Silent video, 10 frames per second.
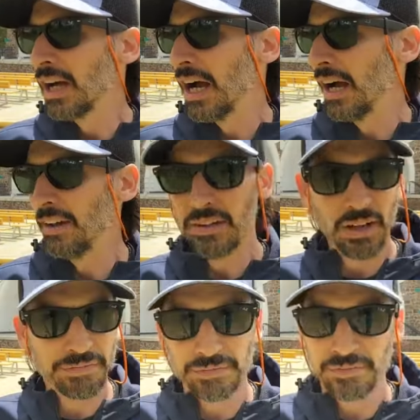
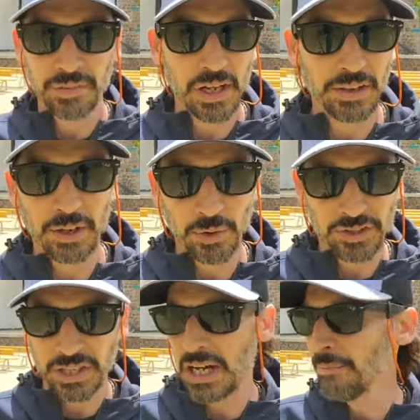There
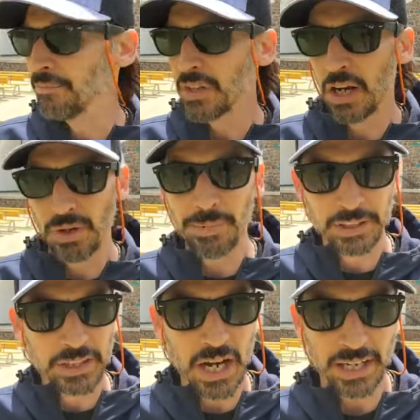was a
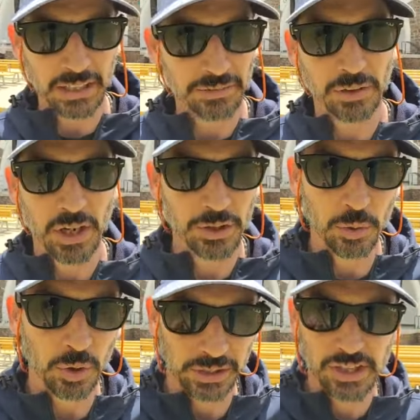ribbon cutting for a
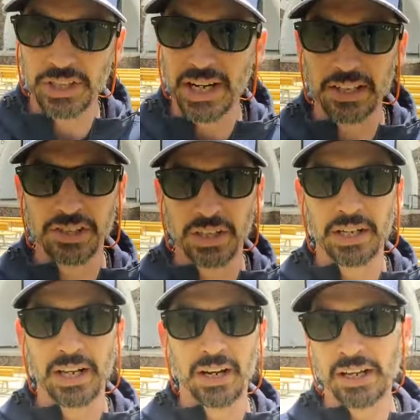new
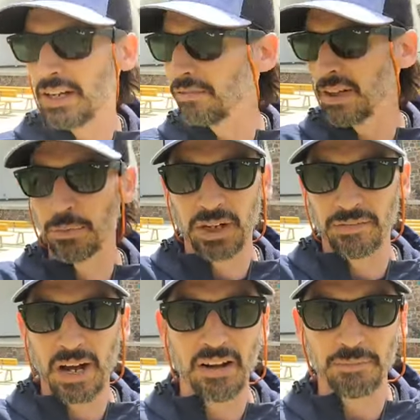organization, and a friend
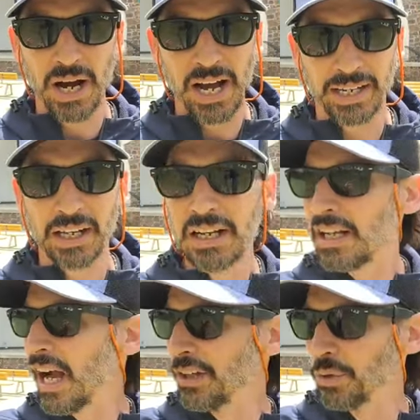of mine
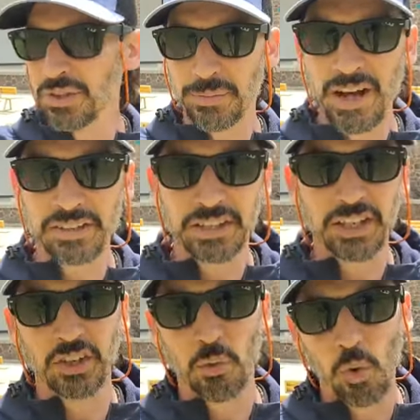I knew was about to
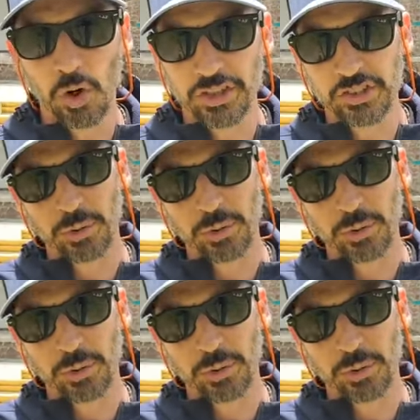get an award.